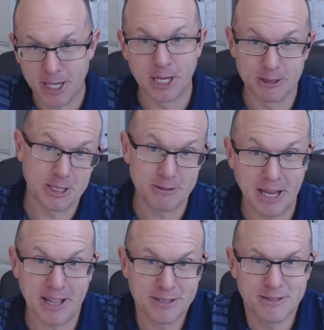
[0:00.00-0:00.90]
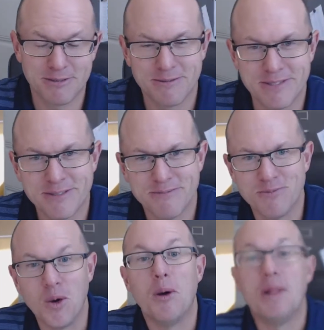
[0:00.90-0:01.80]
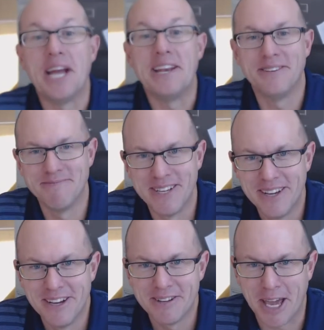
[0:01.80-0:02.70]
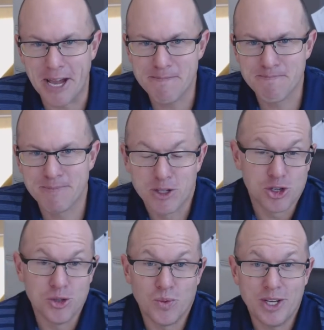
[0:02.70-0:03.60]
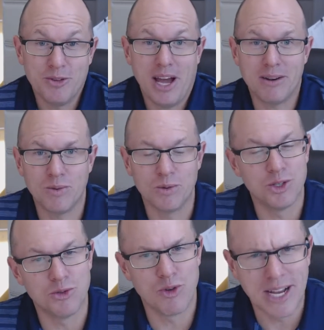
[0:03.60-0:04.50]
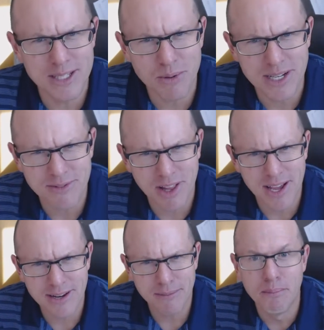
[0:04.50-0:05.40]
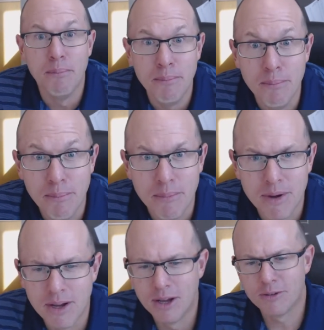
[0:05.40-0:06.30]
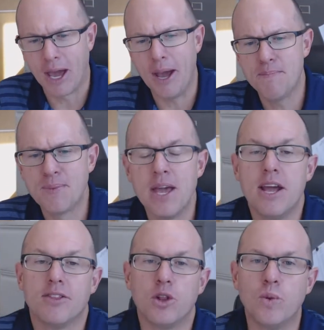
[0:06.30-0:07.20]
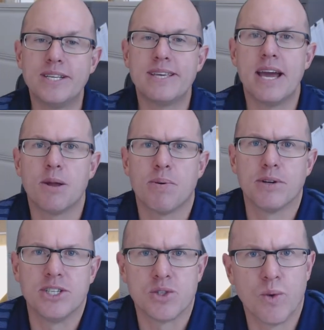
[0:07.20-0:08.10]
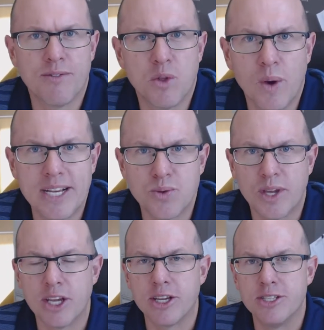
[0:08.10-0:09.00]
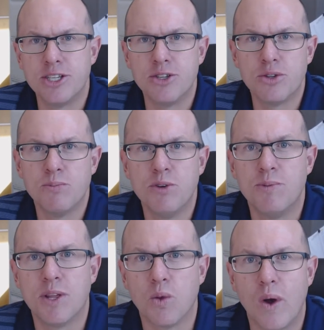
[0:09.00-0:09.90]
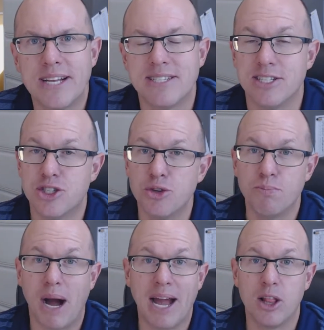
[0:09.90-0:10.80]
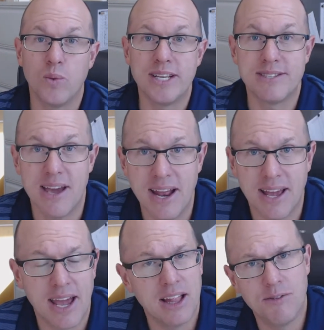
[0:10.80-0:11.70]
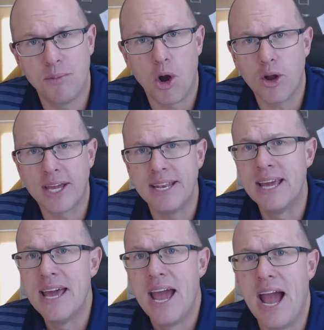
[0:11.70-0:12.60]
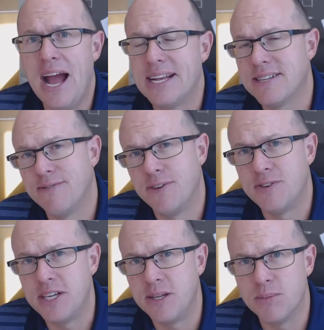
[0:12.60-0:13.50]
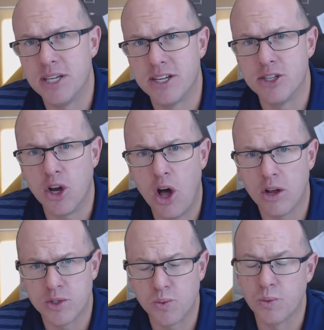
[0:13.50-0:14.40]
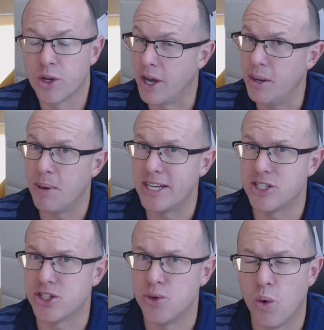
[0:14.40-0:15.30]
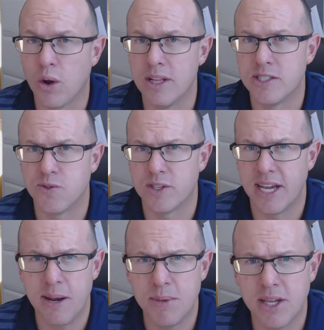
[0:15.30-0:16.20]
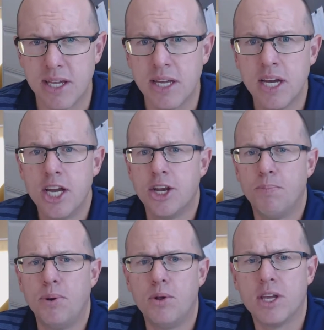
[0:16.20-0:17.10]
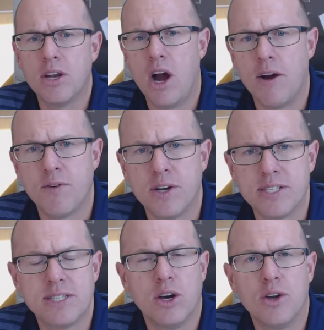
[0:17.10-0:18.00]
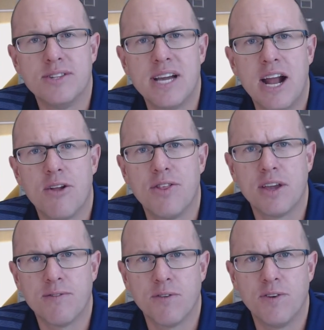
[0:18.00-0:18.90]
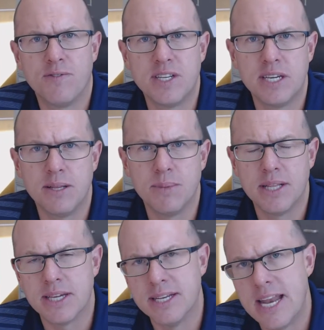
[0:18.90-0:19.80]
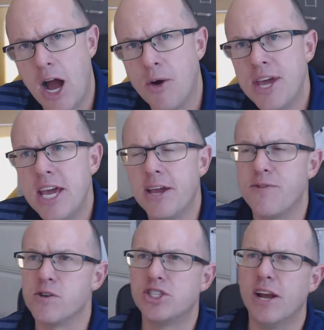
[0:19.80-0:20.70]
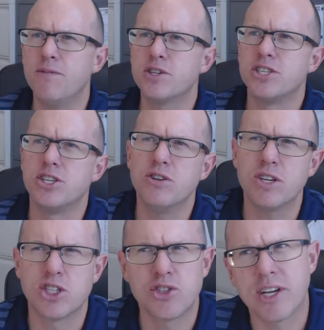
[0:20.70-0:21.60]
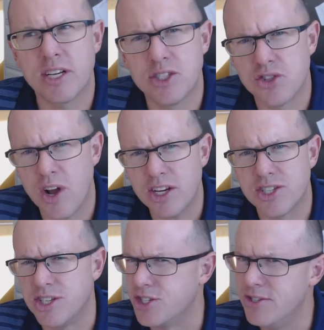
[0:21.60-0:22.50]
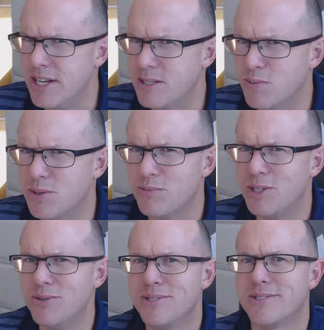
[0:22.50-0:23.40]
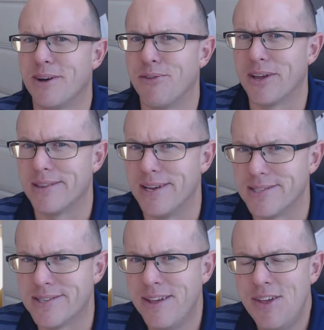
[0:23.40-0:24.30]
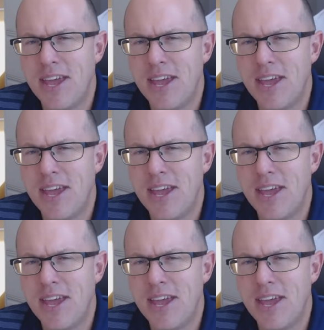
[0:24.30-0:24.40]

Guilty. Yeah, that's well played. Okay. Shouldn't we do that? What would you raise the price of land? Okay. The Louisiana Purchase. One of the ways we can continue the movement of the West is to buy Louisiana. A hell of a bargain at $15 million. We were going to buy just New Orleans for $10 million. Napoleon offered us the entire thing for $15 million. Now, if you're Jefferson, you're a strict constructionist. You're not supposed to be doing stuff like this.